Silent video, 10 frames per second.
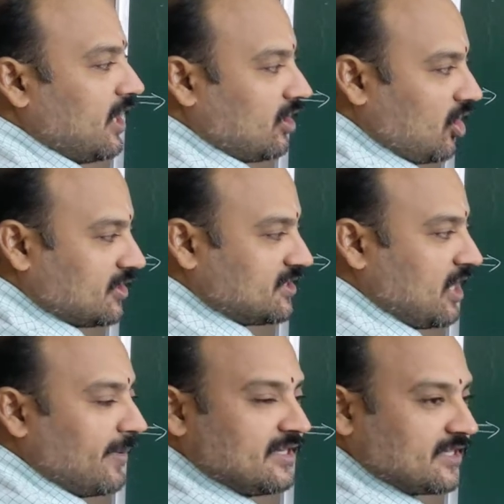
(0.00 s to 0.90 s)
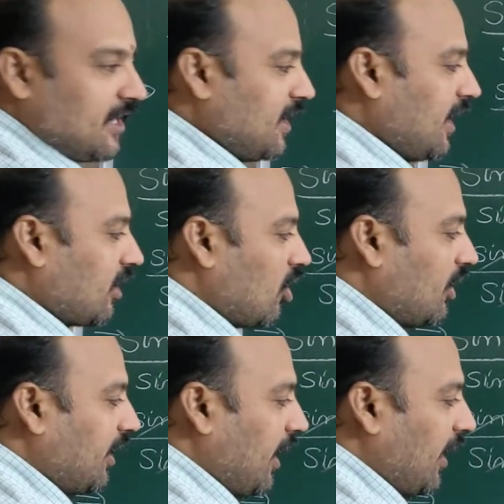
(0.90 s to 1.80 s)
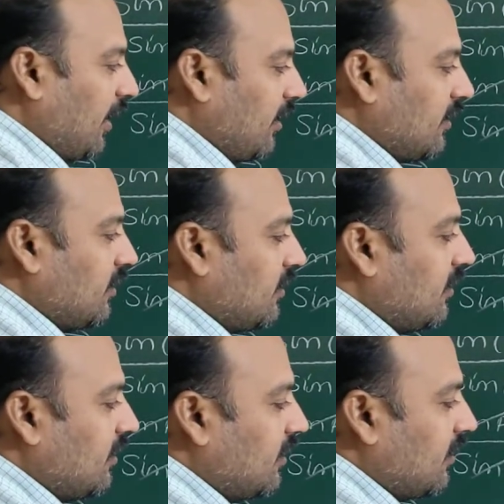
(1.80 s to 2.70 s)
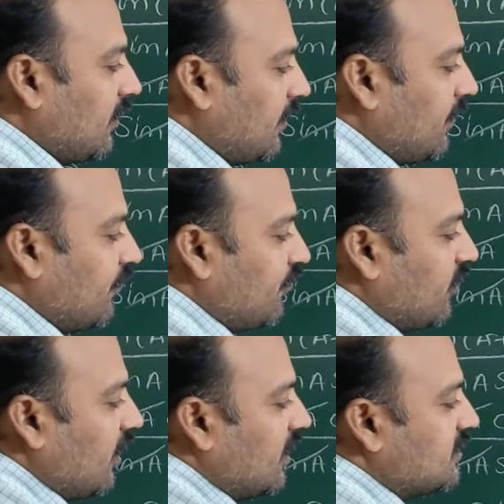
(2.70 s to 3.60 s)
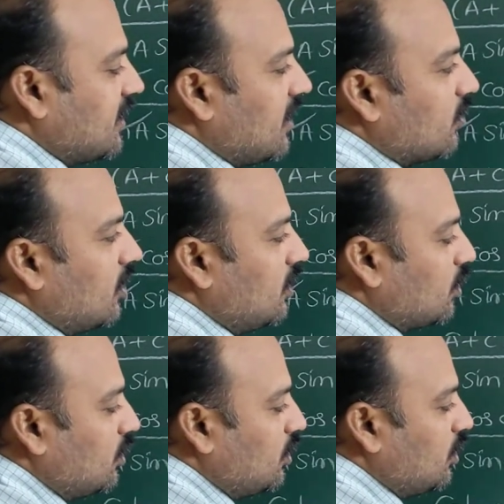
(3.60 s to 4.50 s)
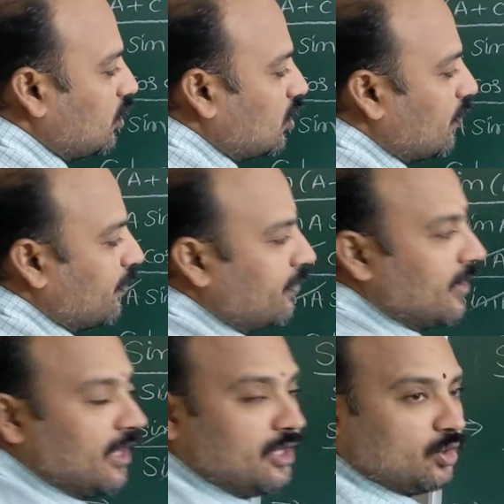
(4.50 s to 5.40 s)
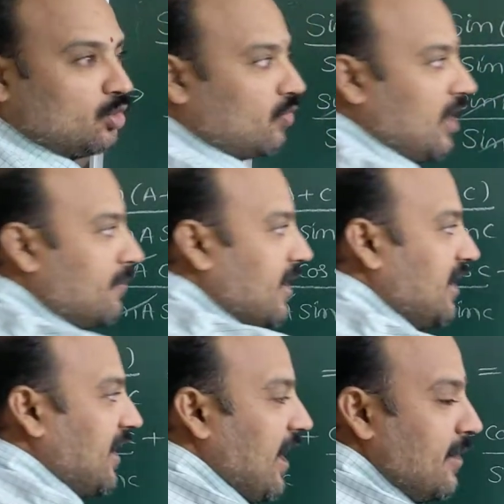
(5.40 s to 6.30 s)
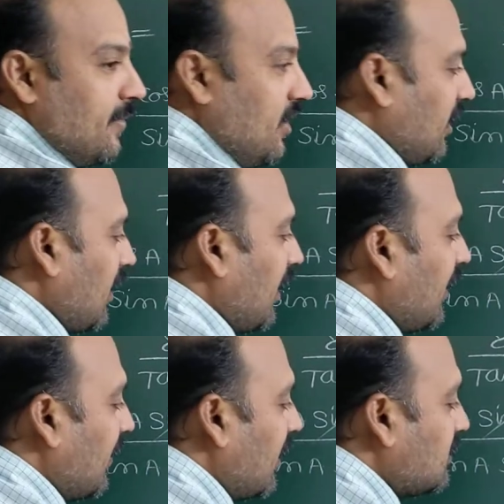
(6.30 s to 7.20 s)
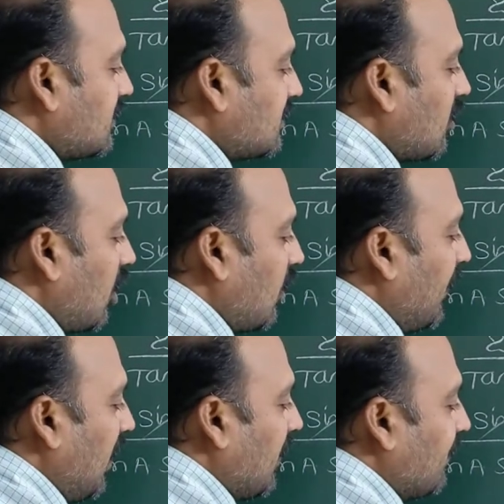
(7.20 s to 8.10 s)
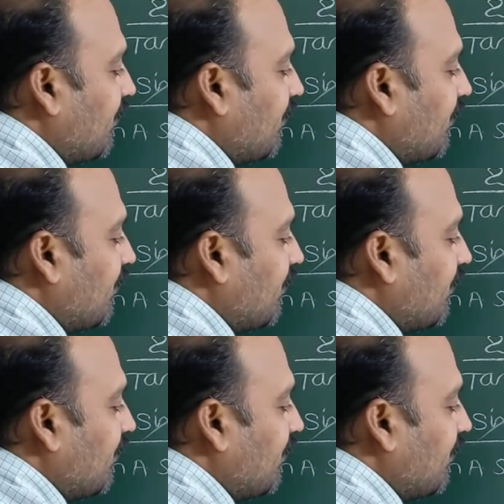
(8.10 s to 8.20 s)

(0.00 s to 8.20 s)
cos A by sin A, cot A is equal to 2 into 1 by tan B can written as cot B.